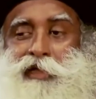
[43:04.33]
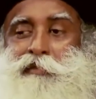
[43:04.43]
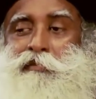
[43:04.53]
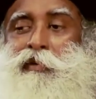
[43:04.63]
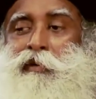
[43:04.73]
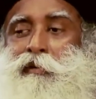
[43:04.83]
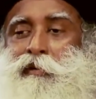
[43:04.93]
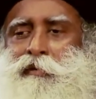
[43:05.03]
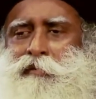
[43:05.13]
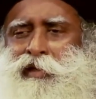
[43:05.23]
just
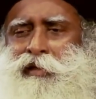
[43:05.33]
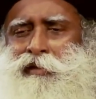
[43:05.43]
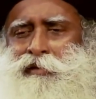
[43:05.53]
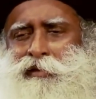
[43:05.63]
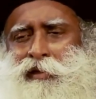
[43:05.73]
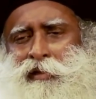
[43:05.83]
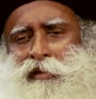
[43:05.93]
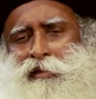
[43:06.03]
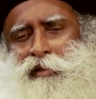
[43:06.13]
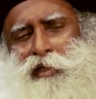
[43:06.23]
bored because
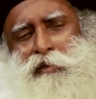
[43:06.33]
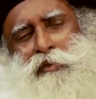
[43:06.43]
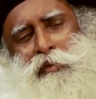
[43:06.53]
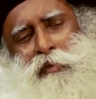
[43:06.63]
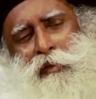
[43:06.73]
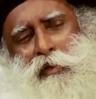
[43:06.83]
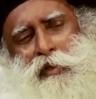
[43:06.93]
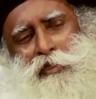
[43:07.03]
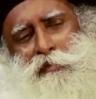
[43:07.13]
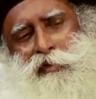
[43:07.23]
they know the whole
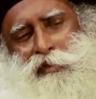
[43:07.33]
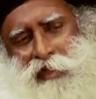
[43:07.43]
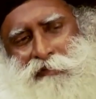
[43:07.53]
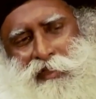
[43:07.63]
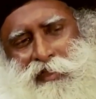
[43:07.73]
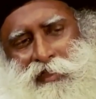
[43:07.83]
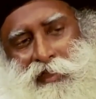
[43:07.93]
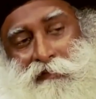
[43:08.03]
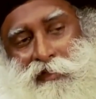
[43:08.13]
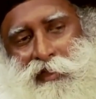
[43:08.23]
cosmos,
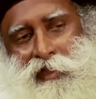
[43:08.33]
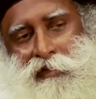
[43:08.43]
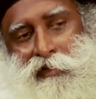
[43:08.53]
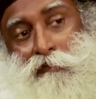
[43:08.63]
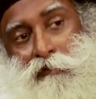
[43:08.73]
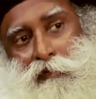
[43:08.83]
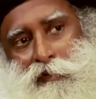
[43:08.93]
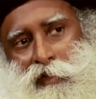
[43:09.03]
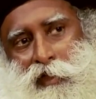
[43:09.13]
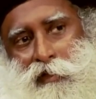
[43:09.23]
they've seen it on their
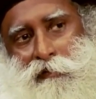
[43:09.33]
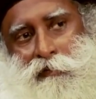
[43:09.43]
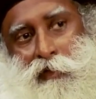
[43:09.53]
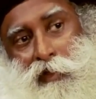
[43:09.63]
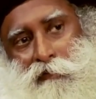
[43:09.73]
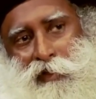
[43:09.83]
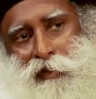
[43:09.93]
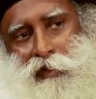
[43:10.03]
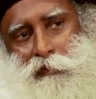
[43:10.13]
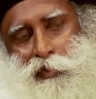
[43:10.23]
phone screen, not even
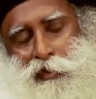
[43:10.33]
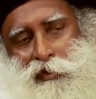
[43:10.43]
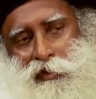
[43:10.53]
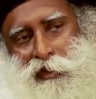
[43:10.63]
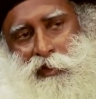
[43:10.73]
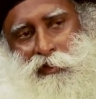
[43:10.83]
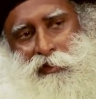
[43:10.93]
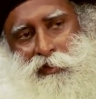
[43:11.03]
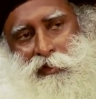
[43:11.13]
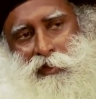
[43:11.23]
on the computer screen.
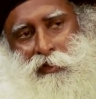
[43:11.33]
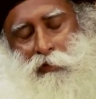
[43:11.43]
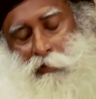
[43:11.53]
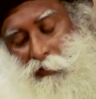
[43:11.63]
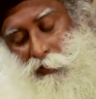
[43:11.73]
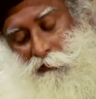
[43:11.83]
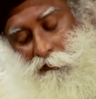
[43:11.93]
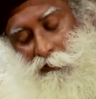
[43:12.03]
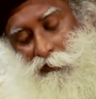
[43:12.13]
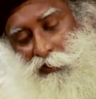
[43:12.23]
On
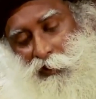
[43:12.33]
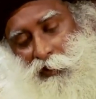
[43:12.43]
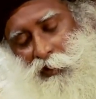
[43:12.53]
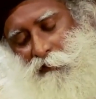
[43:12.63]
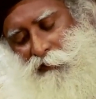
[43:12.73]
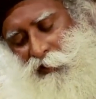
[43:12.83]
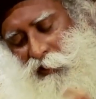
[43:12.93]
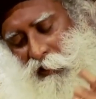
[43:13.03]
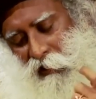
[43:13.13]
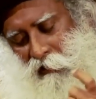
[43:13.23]
the phone screen, they've
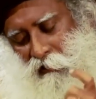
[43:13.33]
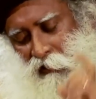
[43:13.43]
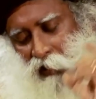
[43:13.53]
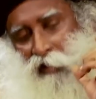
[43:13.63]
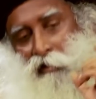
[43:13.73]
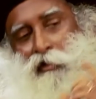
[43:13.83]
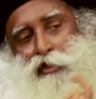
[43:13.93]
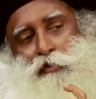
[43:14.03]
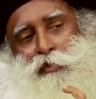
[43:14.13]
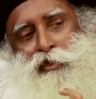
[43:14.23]
seen entire
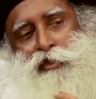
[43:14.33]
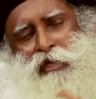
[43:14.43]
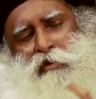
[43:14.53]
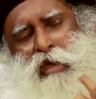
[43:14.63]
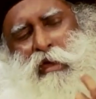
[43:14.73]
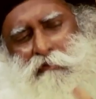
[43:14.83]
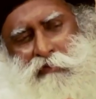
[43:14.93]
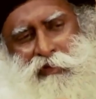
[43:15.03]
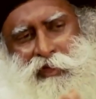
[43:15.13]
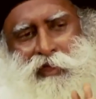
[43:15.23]
cosmos, they know
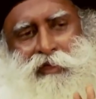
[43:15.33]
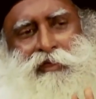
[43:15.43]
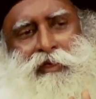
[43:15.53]
everything.